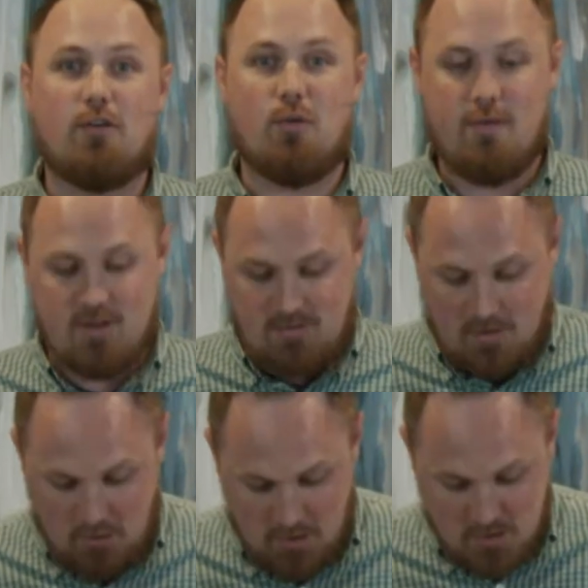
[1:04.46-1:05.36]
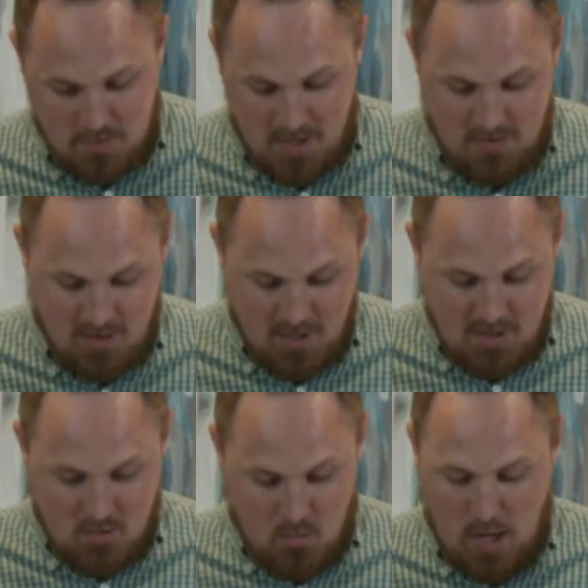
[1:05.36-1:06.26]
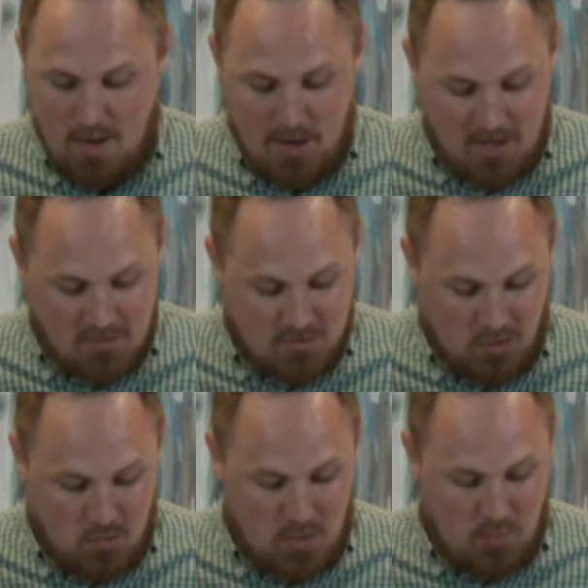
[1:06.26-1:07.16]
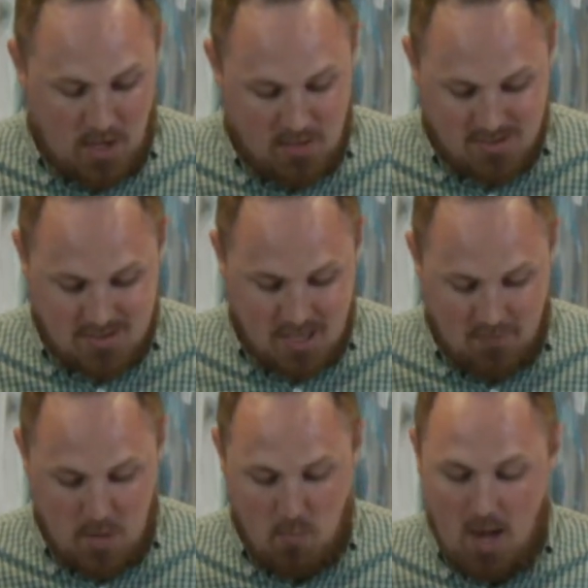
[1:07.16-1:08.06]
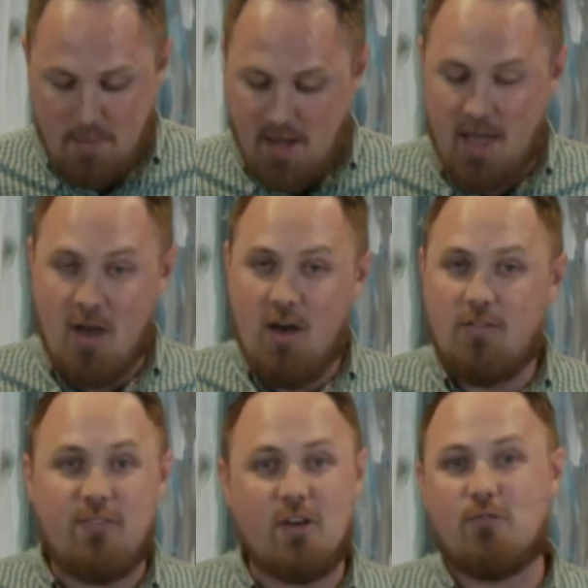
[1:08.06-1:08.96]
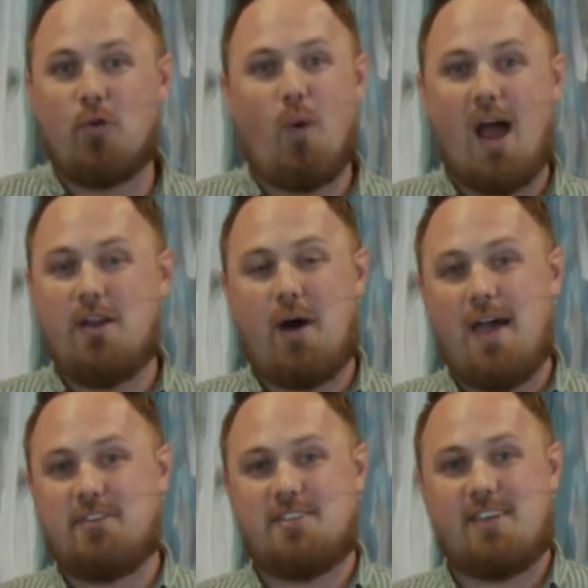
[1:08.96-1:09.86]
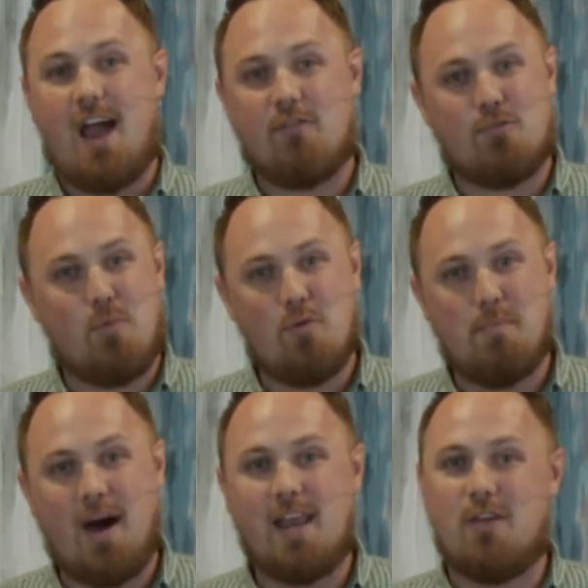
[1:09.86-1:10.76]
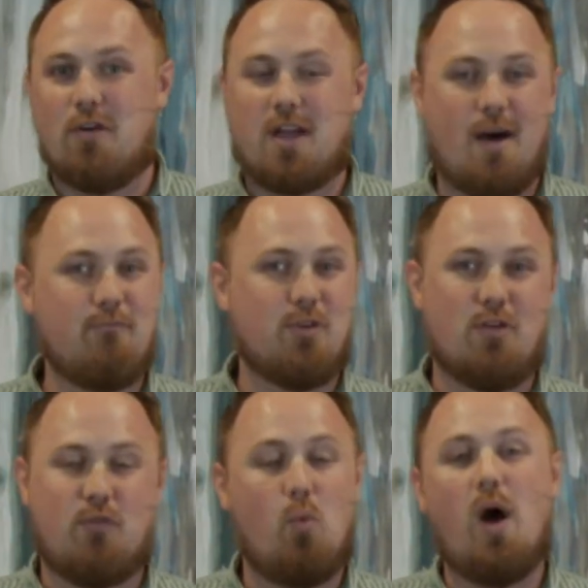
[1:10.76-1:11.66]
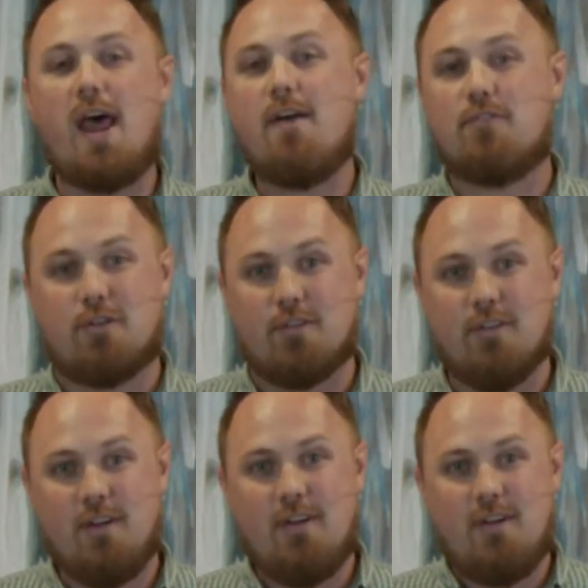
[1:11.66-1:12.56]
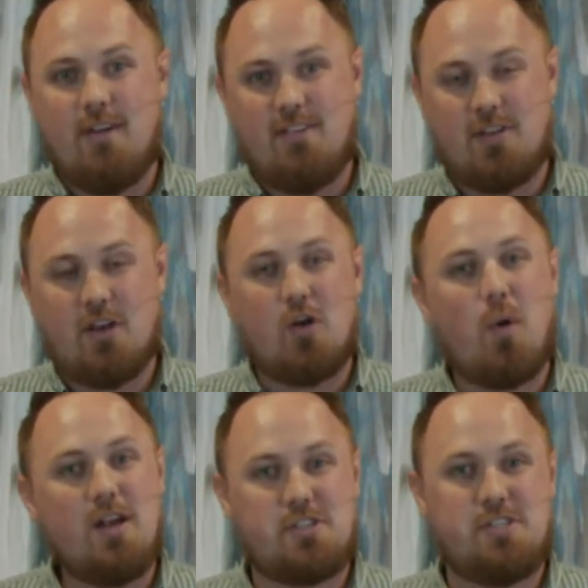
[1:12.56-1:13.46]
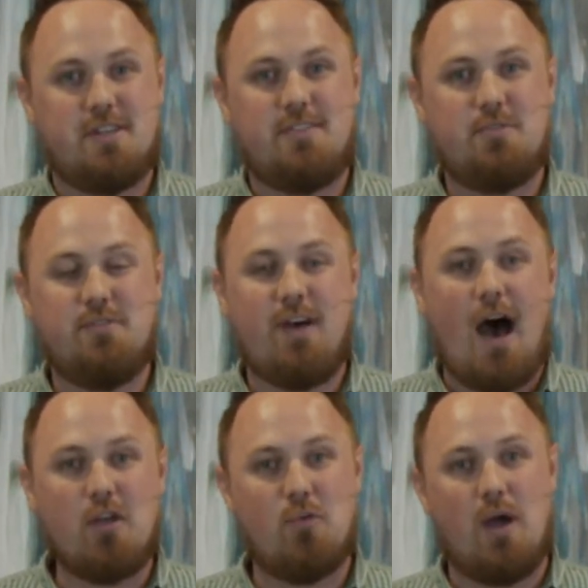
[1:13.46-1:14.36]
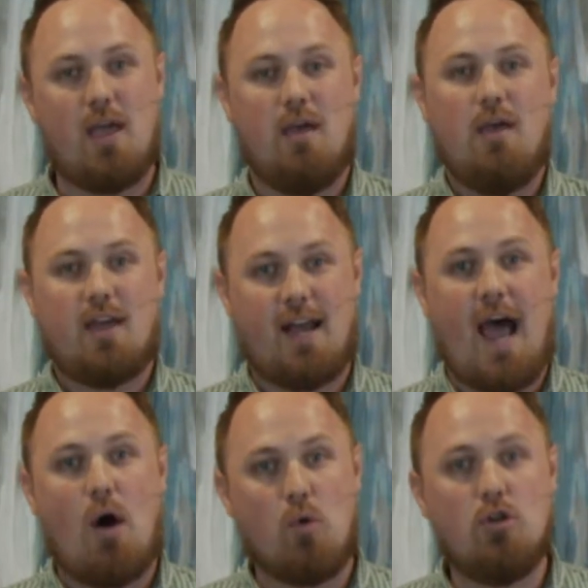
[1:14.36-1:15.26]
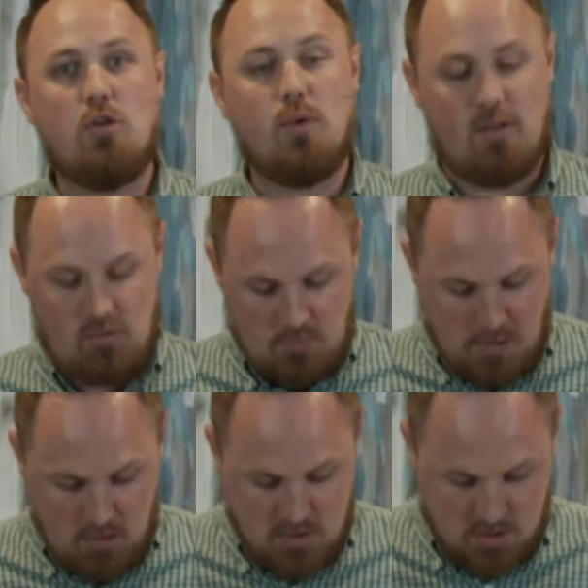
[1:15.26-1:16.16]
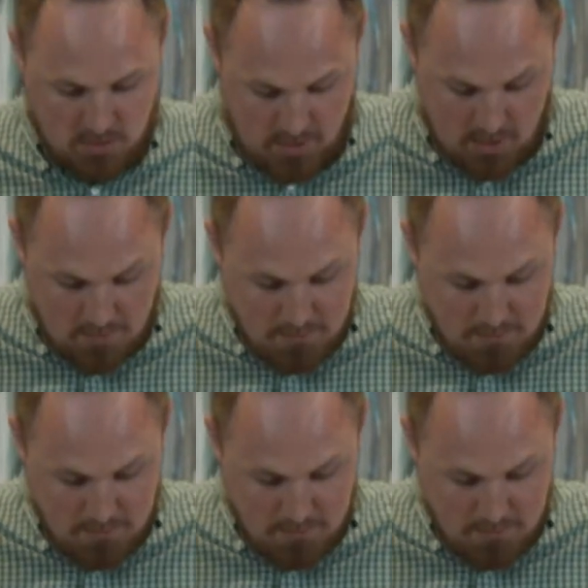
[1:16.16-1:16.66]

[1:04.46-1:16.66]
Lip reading: or discouragement? Why am I concerned with what others think of me? Why am I fearful? Why do I have a desire for more money or comfort or for whatever? It's a good question to evaluate kind of how we're doing spiritually.